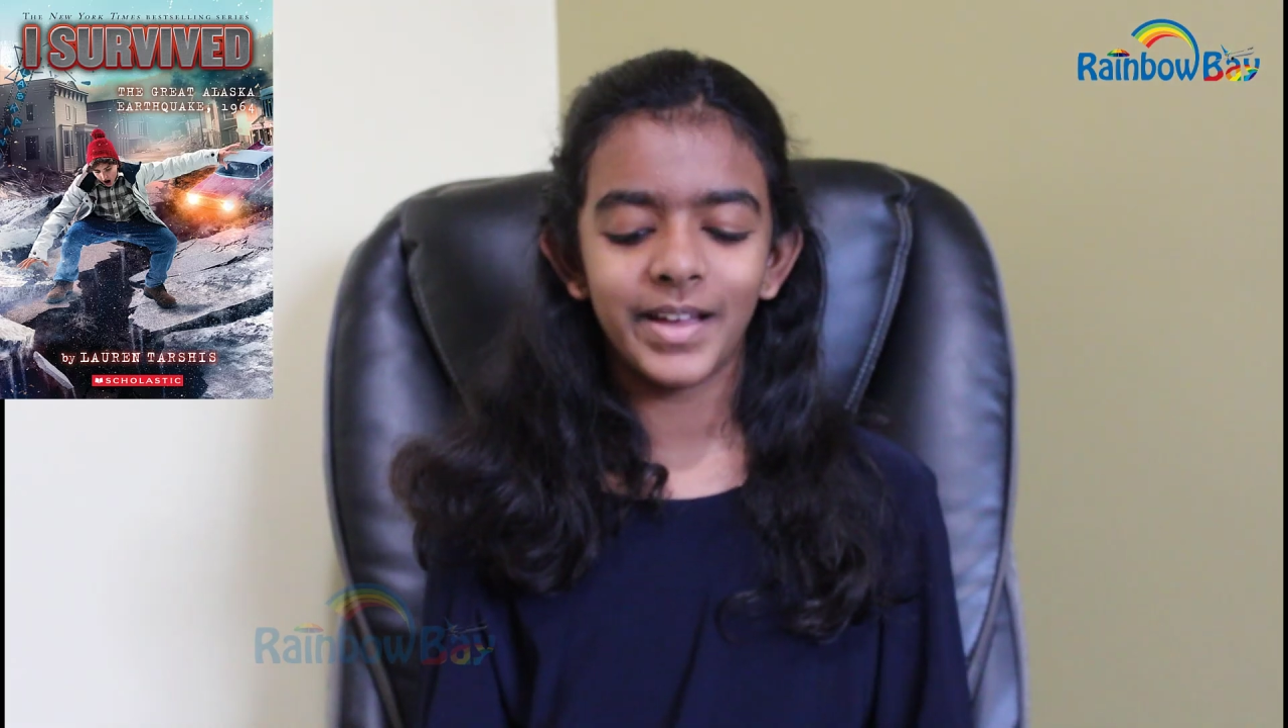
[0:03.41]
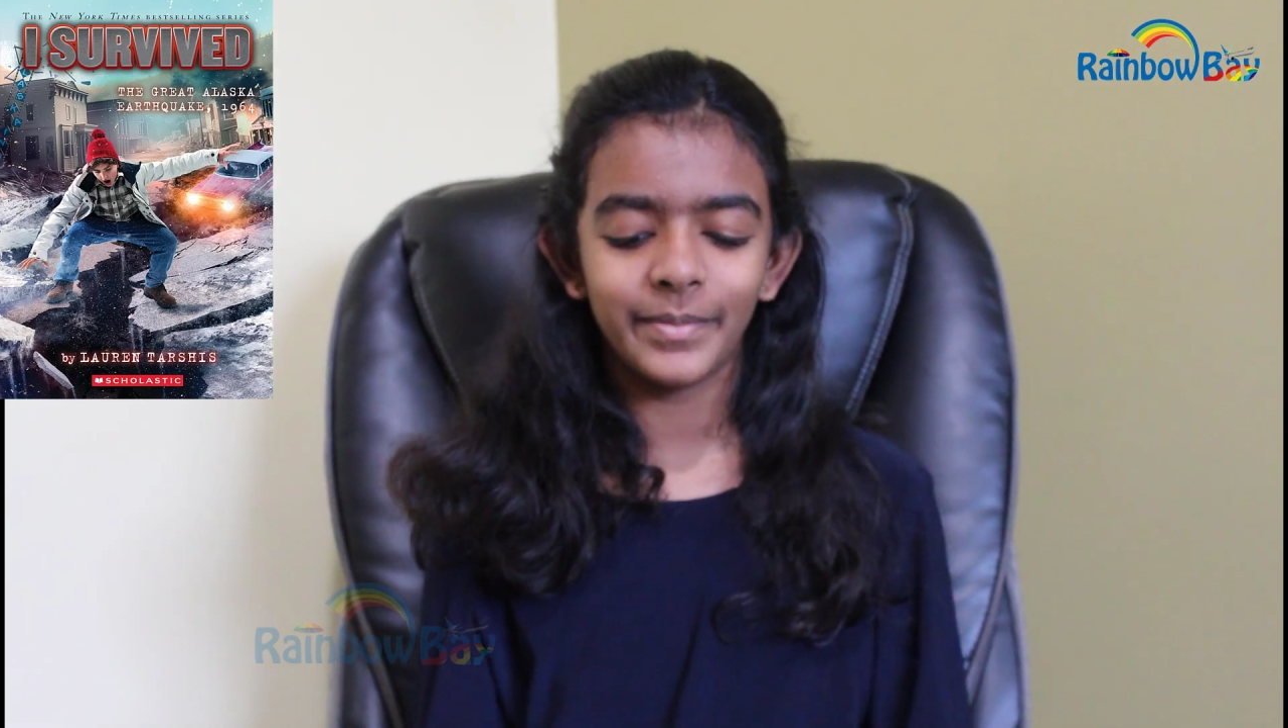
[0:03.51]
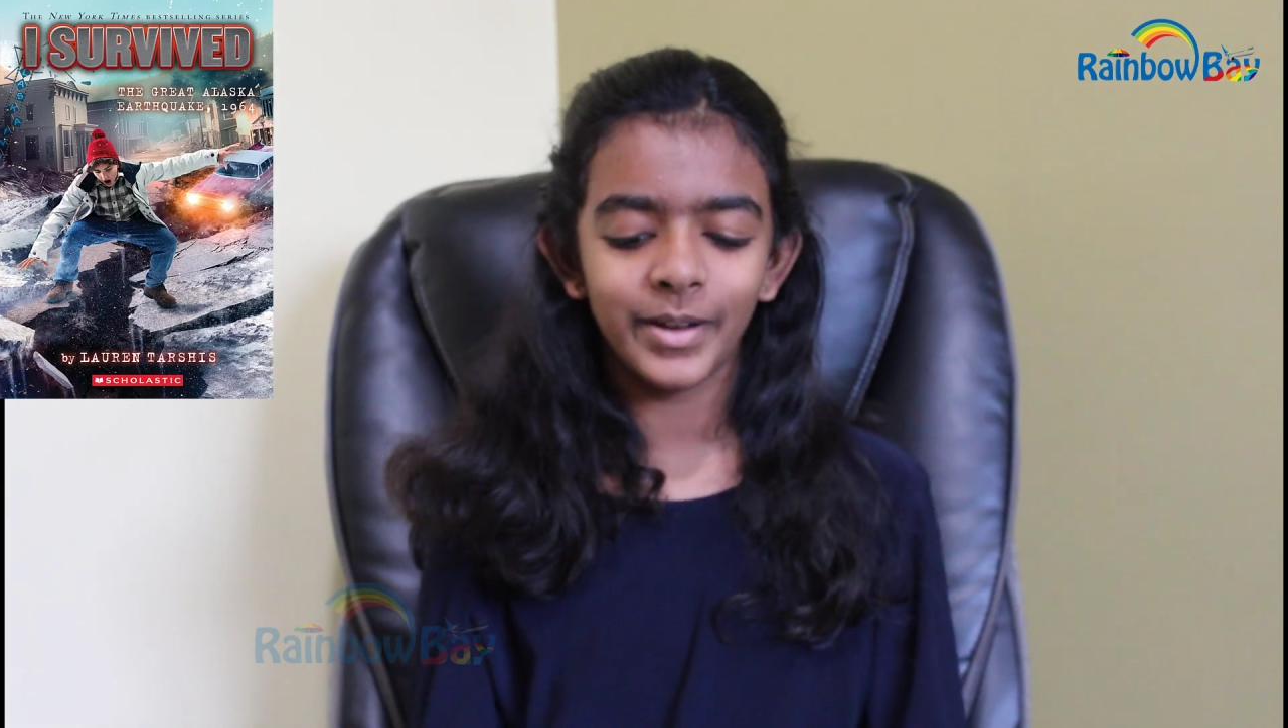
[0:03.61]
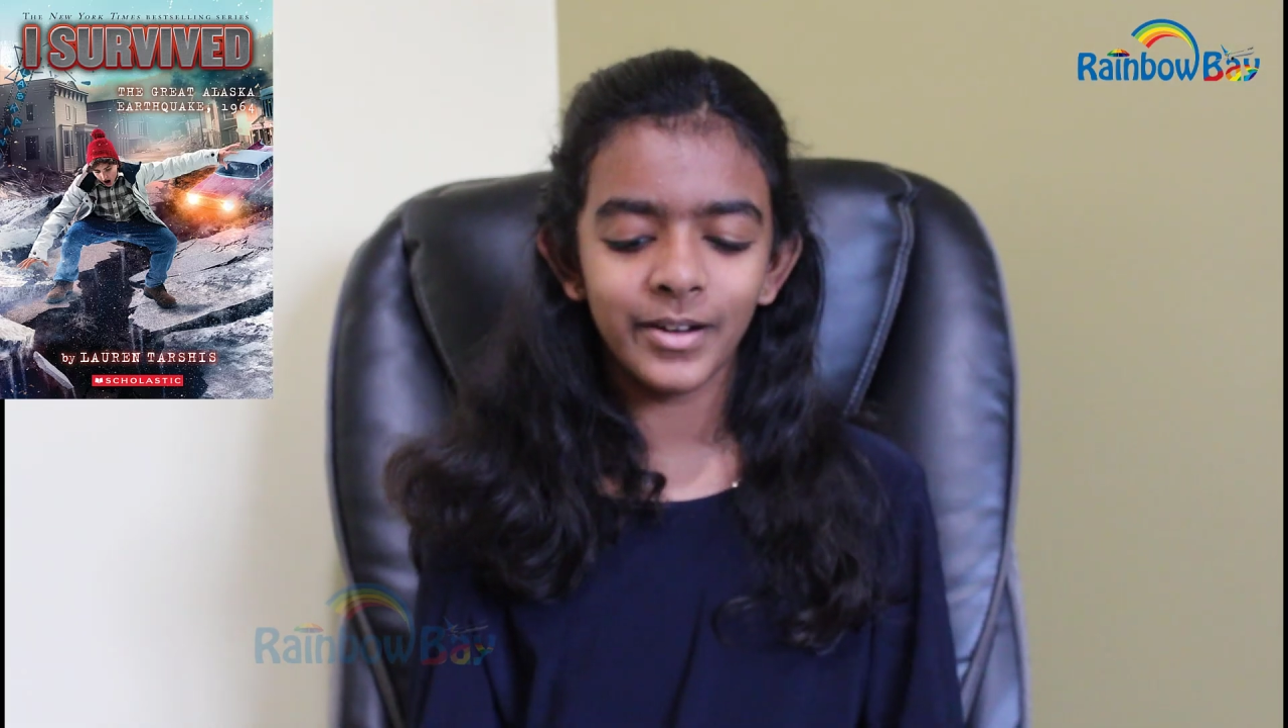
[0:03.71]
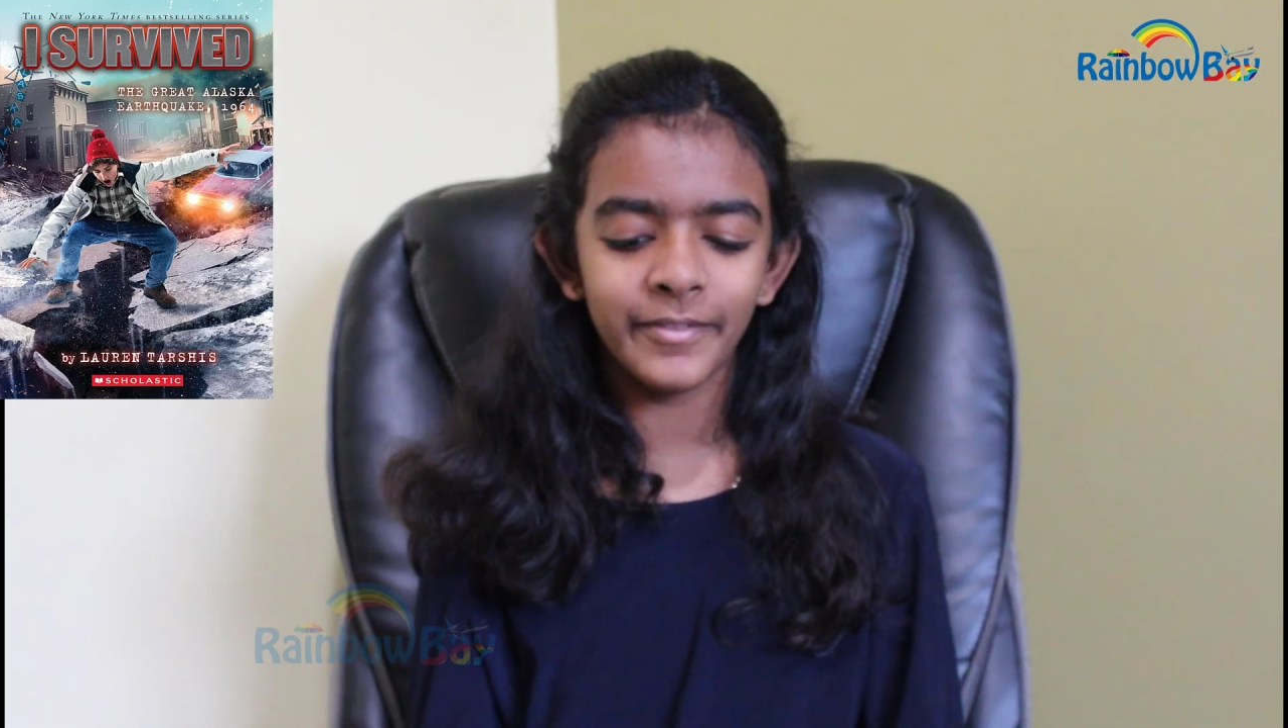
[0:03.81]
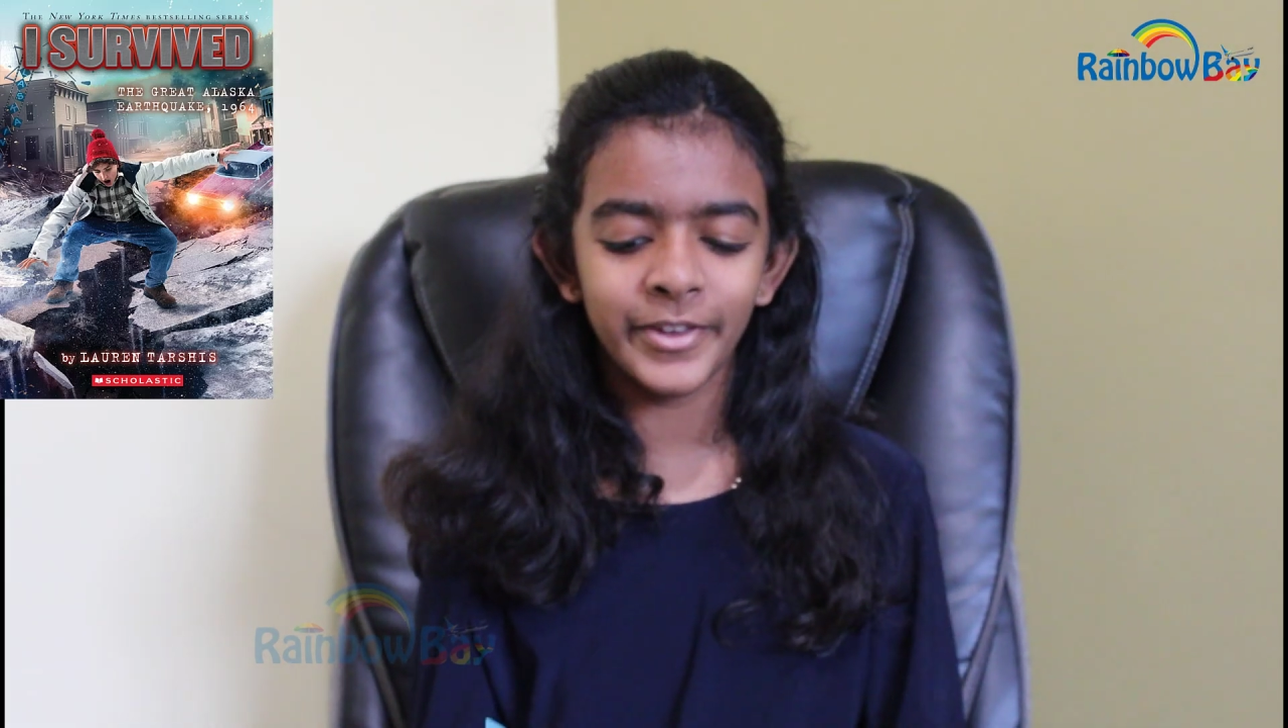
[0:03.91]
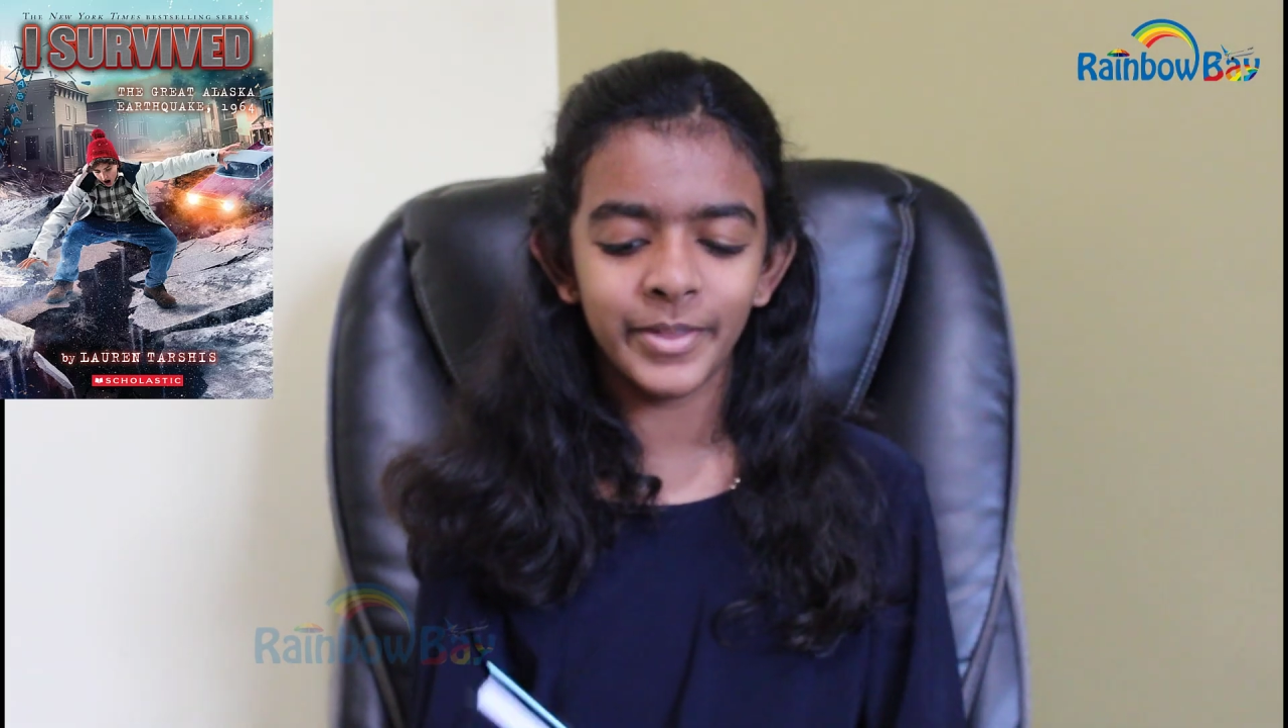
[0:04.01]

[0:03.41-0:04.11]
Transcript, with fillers: I'm going to review